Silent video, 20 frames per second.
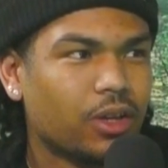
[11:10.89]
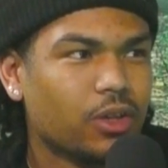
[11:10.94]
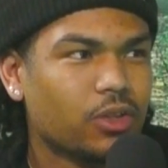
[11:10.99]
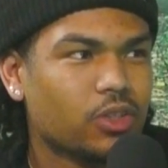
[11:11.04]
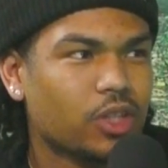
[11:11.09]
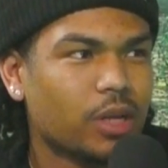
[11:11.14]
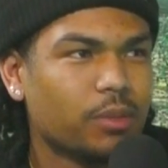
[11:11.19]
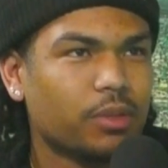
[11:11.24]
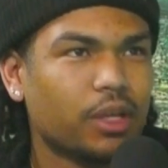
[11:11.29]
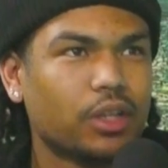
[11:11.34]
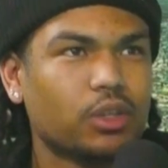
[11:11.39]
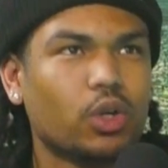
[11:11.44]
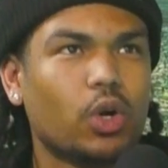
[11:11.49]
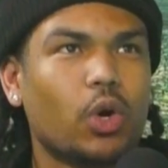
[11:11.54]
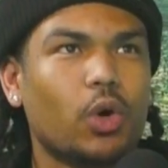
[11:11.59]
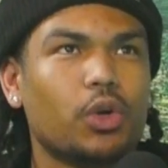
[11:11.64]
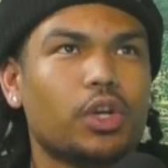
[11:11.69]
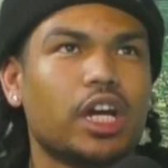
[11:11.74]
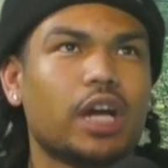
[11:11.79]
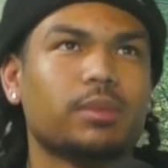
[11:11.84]
So I'm like, the
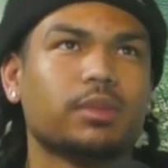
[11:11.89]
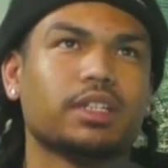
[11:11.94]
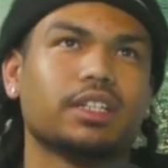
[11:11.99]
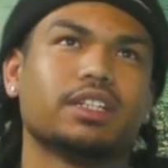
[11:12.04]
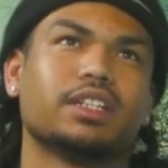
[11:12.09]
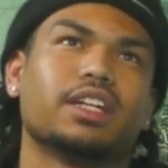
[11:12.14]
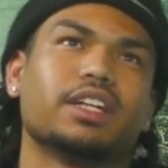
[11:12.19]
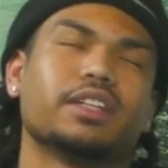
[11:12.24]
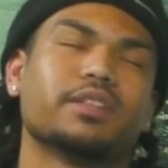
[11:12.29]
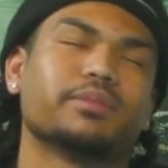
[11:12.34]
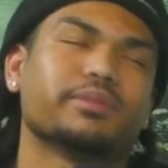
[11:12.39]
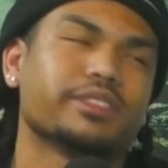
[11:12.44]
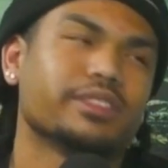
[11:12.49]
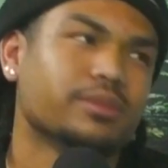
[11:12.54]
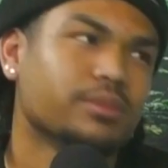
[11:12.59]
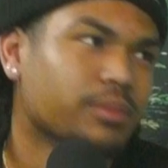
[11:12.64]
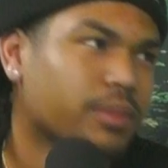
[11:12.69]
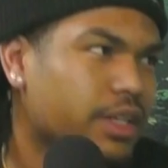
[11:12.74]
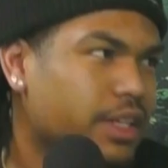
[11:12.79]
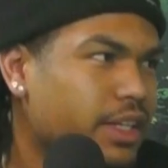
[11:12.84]
whole day I'm thinking like,
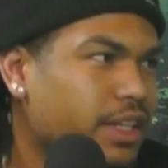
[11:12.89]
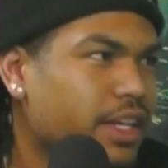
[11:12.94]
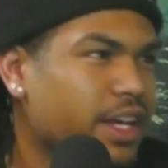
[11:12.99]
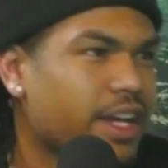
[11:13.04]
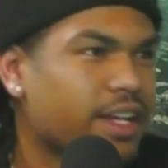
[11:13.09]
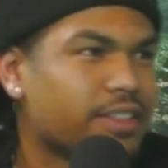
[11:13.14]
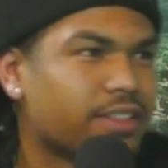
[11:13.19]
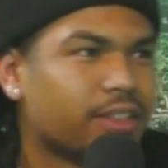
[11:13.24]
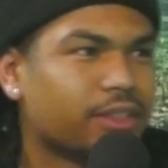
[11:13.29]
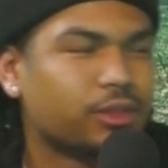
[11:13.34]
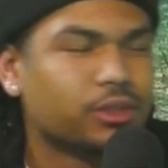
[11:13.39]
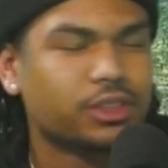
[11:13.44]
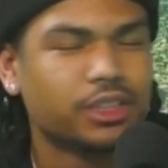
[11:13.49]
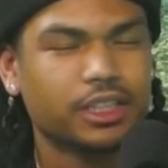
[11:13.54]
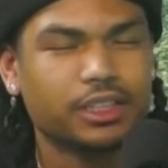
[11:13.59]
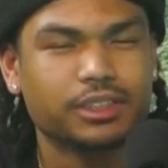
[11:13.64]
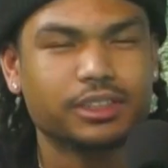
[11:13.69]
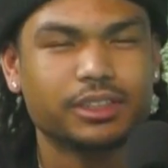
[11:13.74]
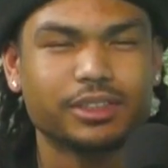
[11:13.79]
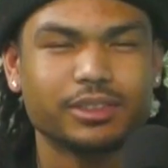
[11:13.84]
man, ATL
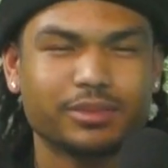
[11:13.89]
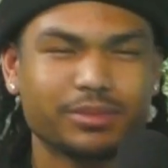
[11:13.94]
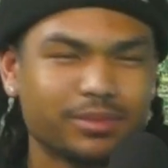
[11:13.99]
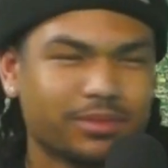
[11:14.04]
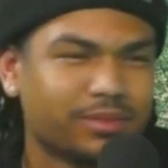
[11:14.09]
Jacob.